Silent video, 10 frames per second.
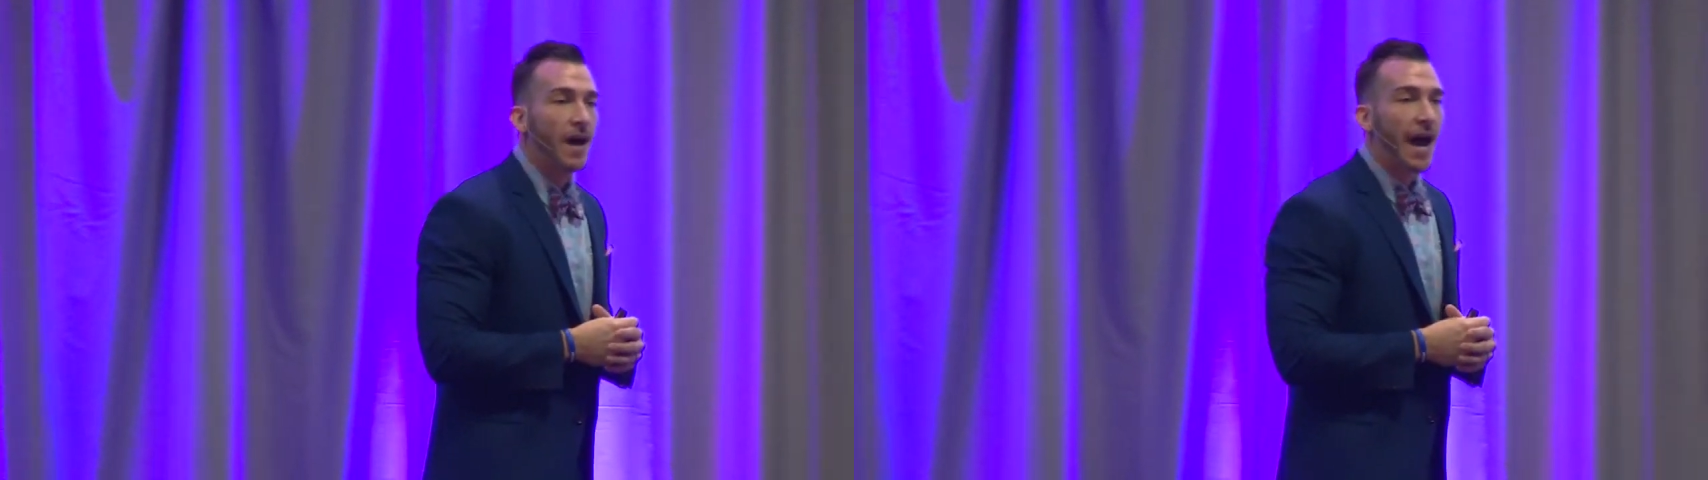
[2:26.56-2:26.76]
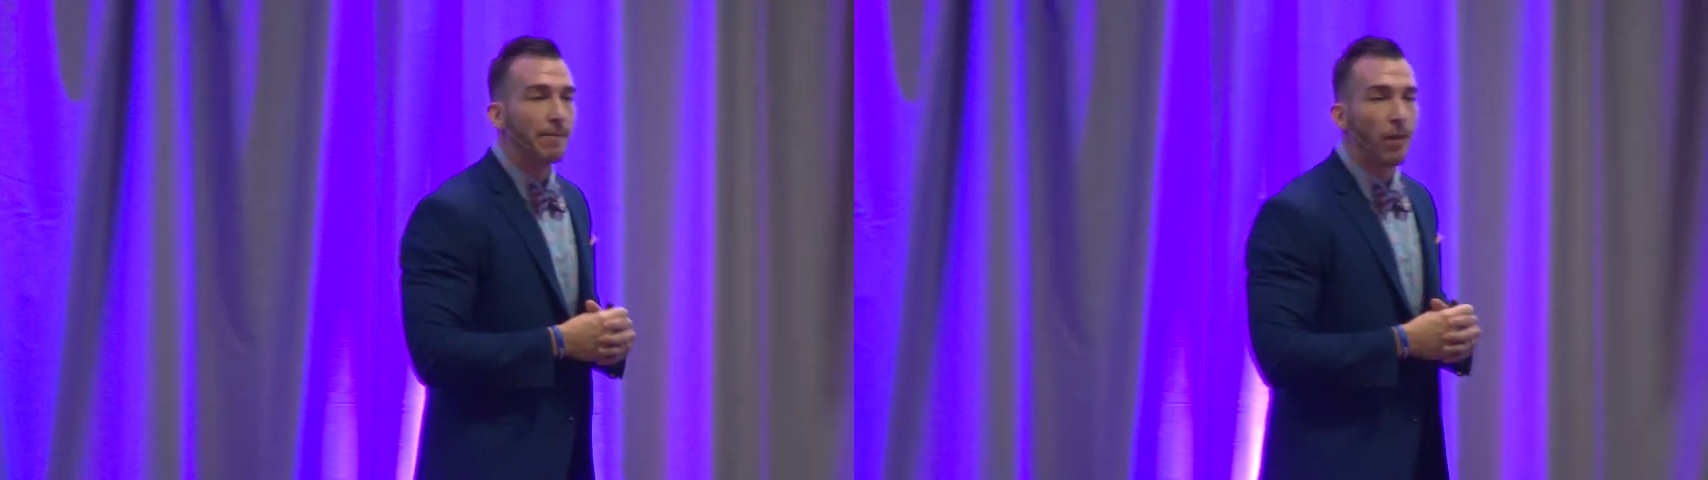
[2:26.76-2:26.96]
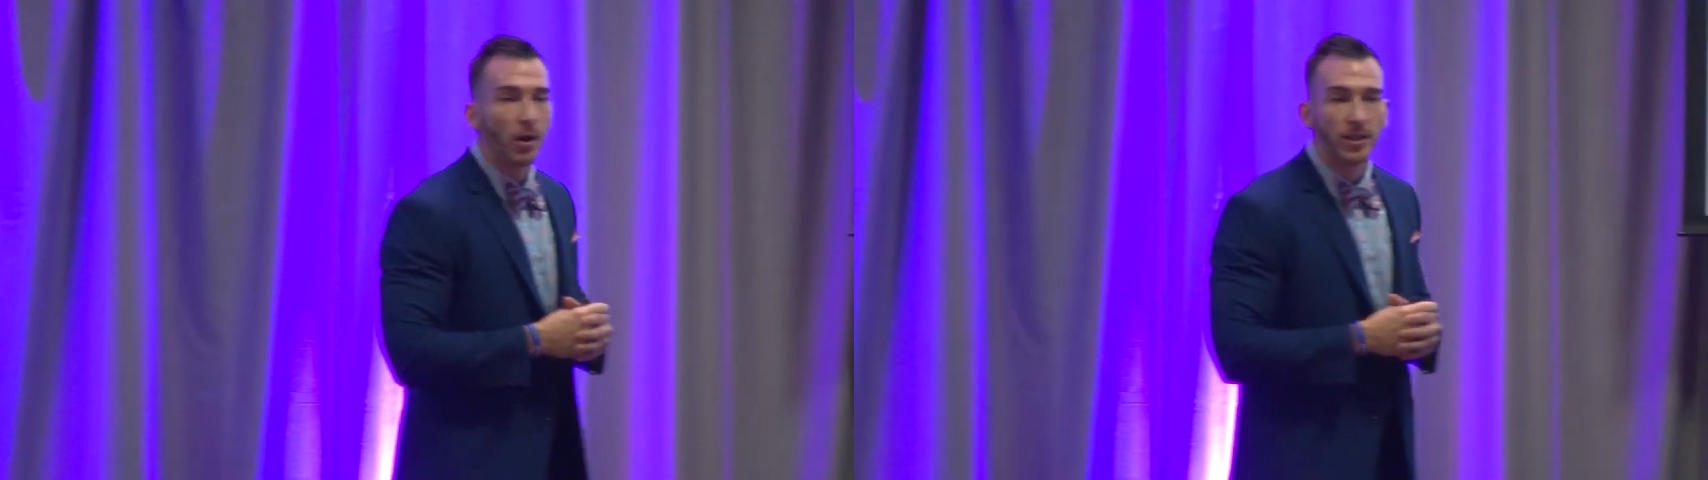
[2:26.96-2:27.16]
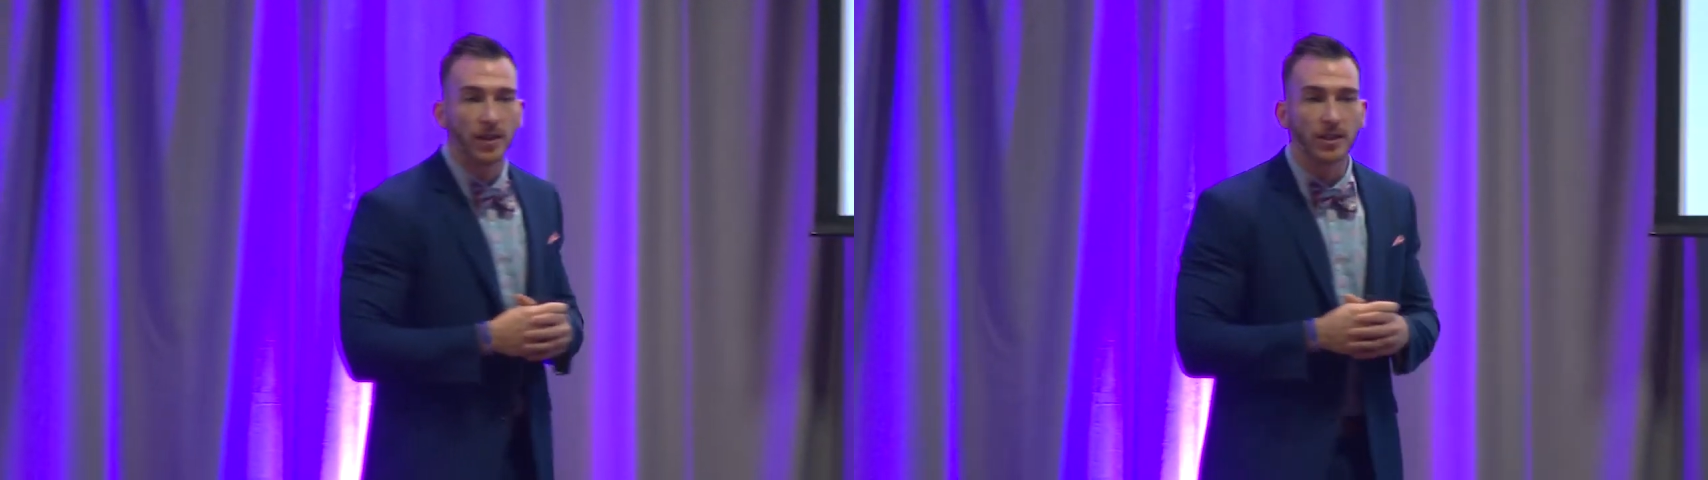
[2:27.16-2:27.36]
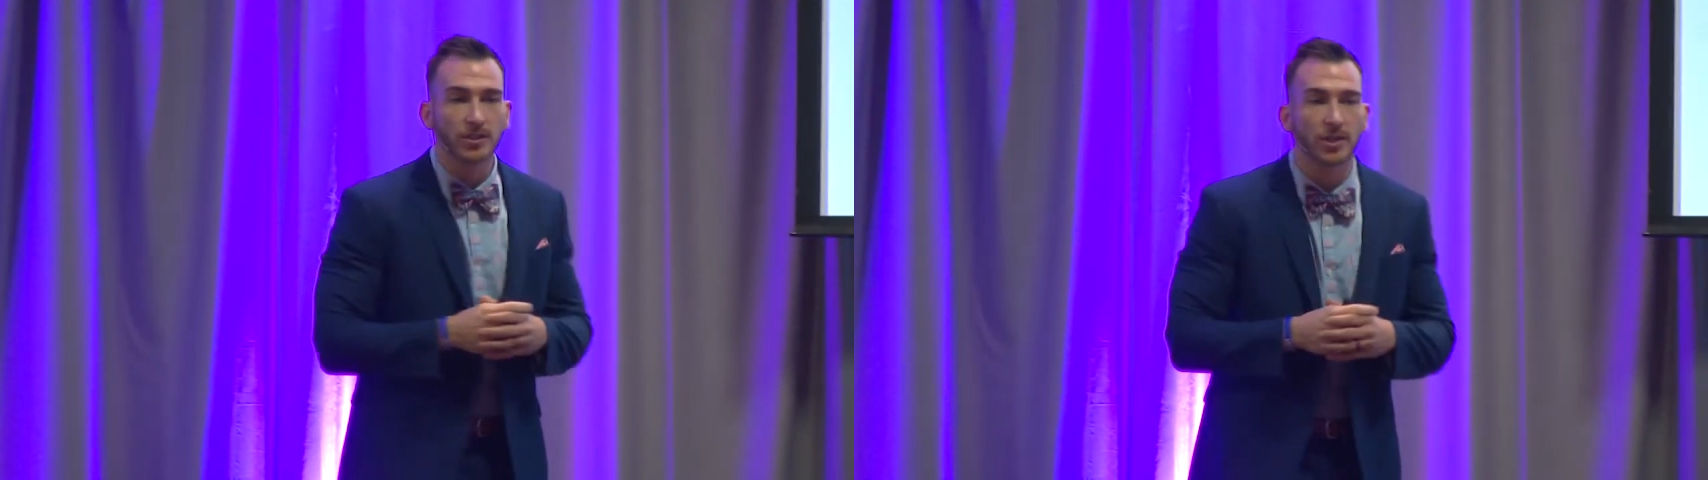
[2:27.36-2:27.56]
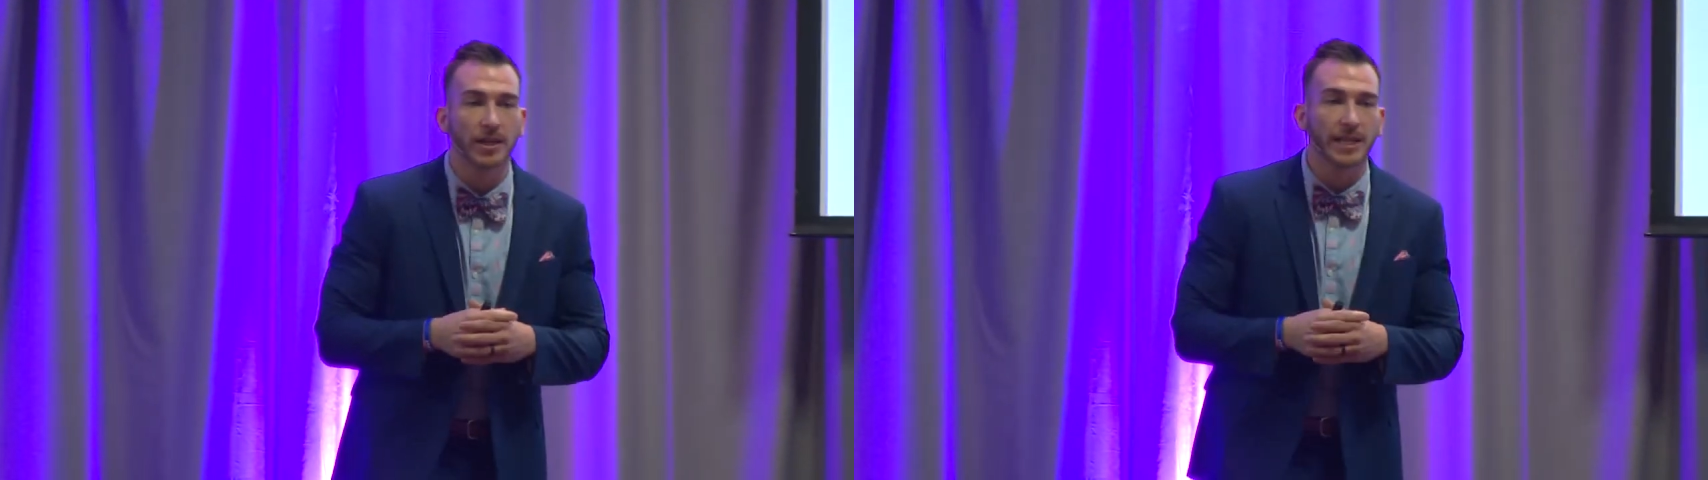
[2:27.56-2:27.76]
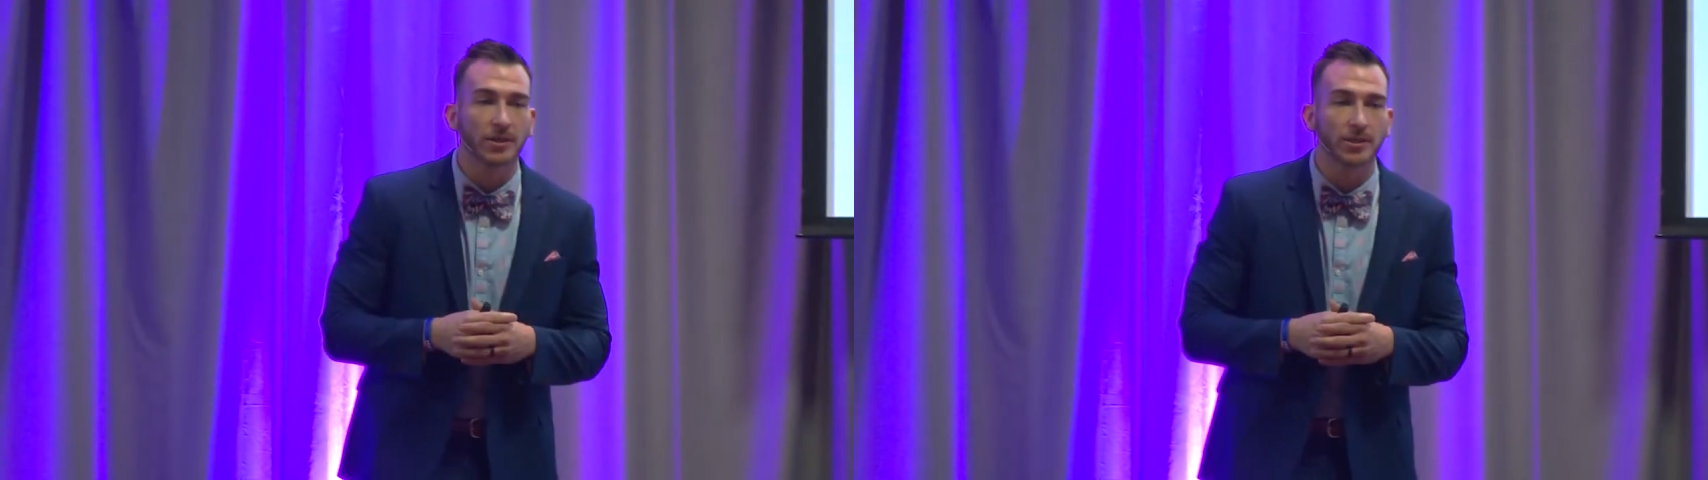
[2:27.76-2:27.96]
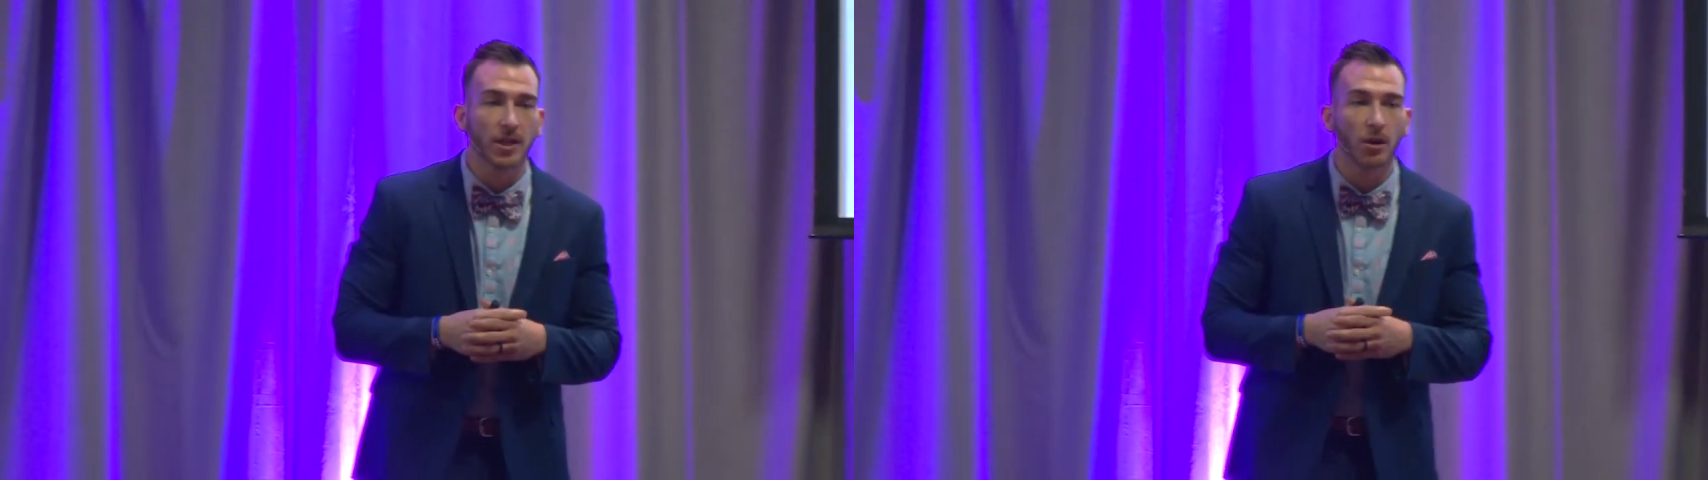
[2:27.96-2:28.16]
I embarked on this journey
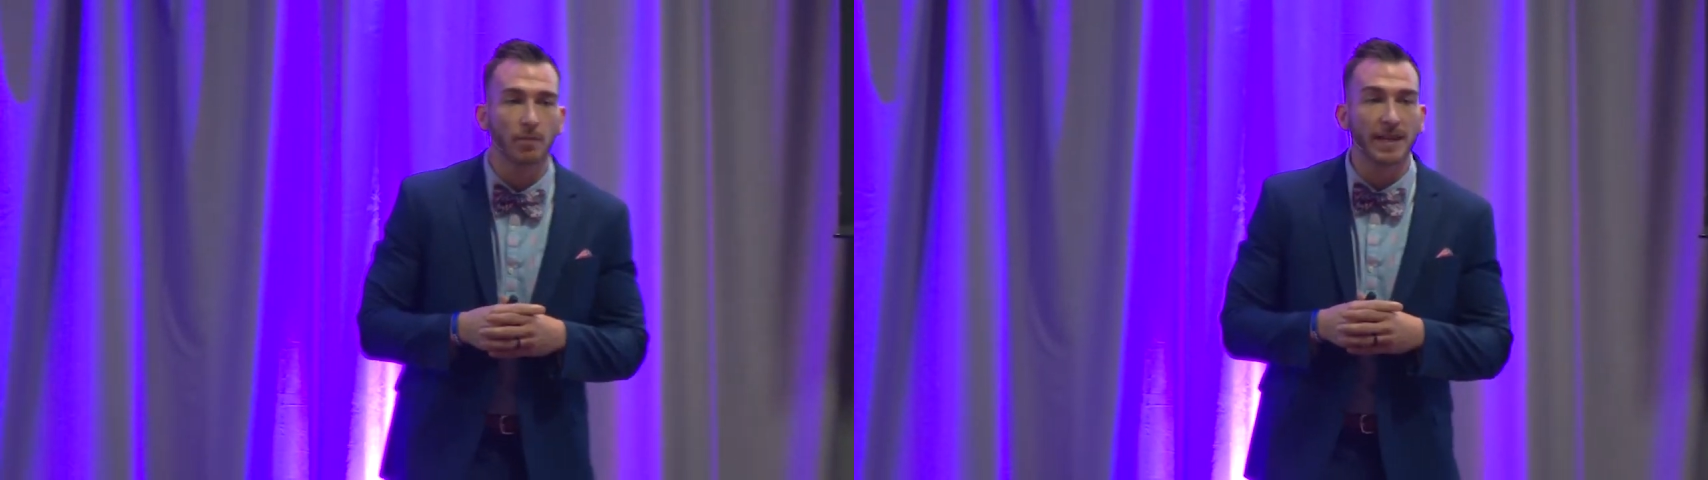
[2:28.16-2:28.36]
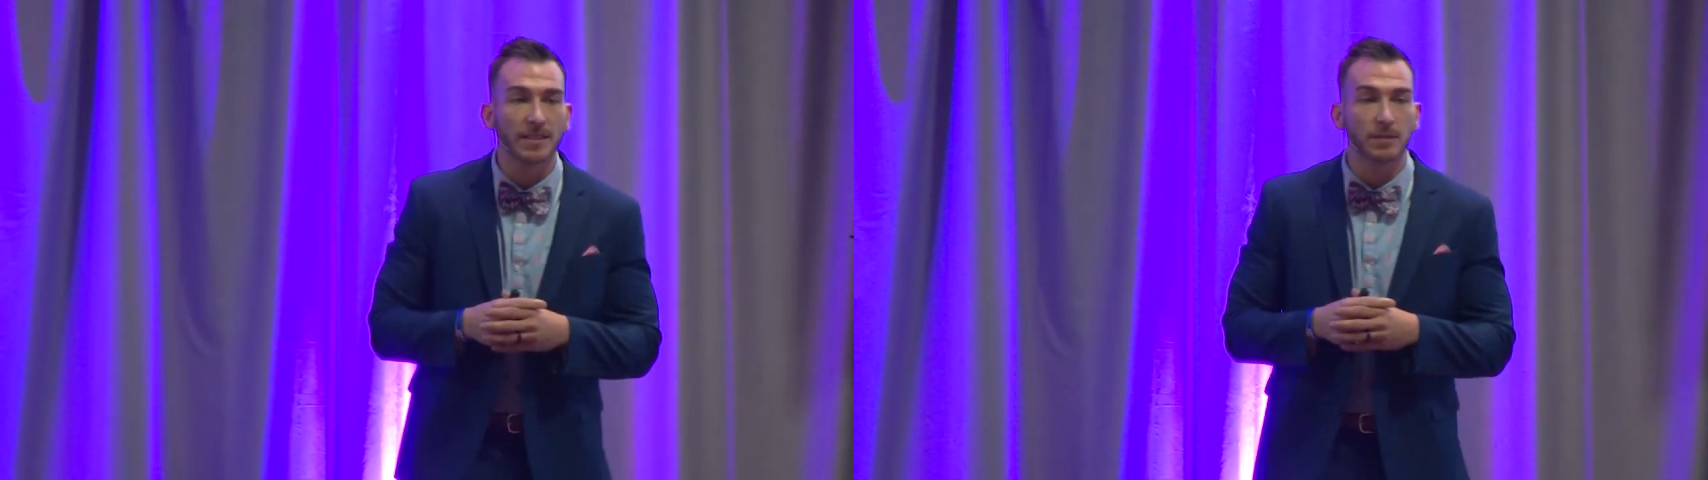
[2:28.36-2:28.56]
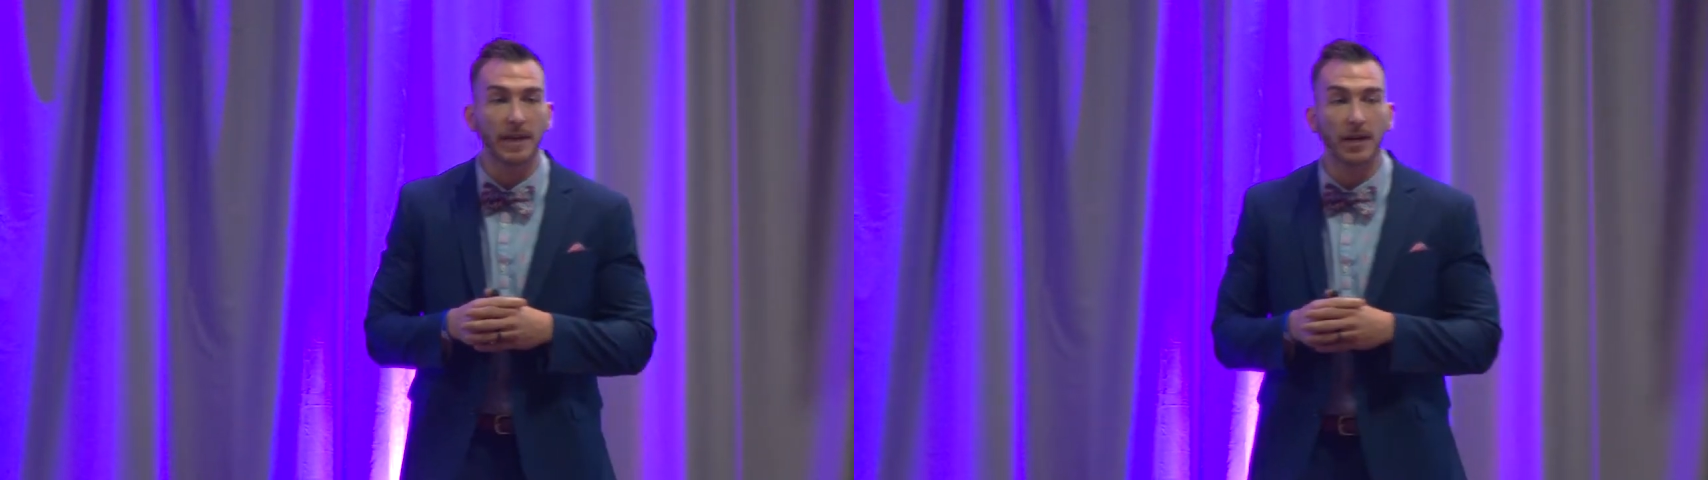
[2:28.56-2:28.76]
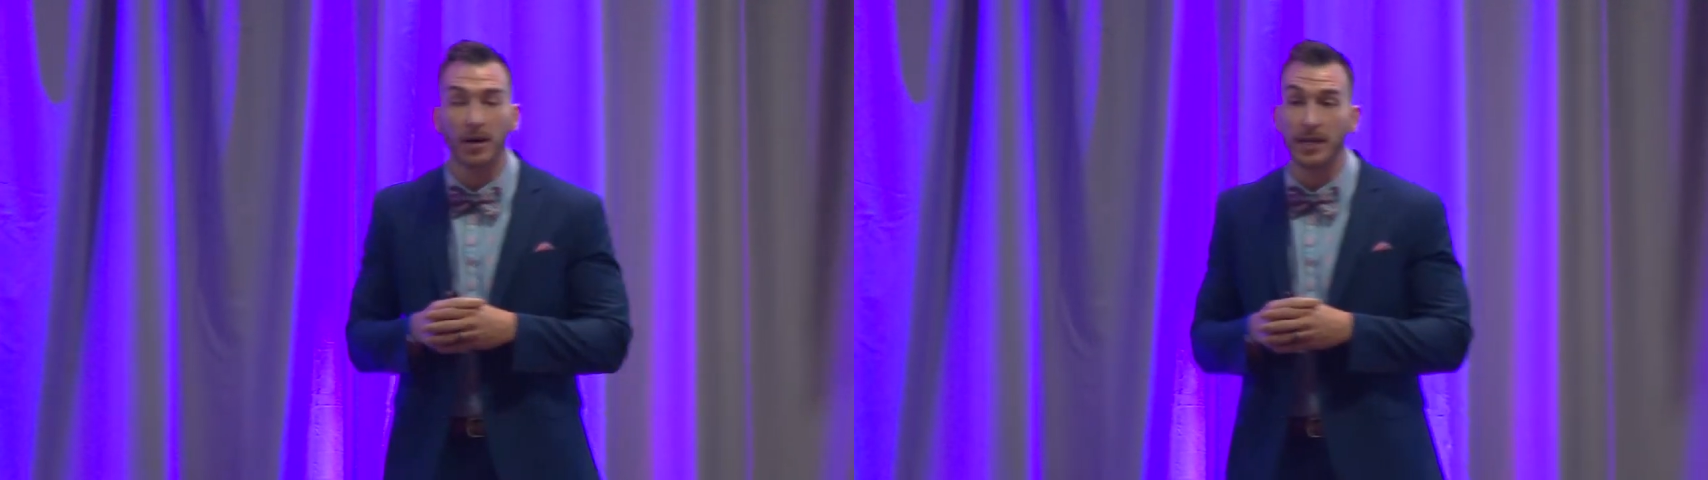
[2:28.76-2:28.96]
years ago to be a speaker,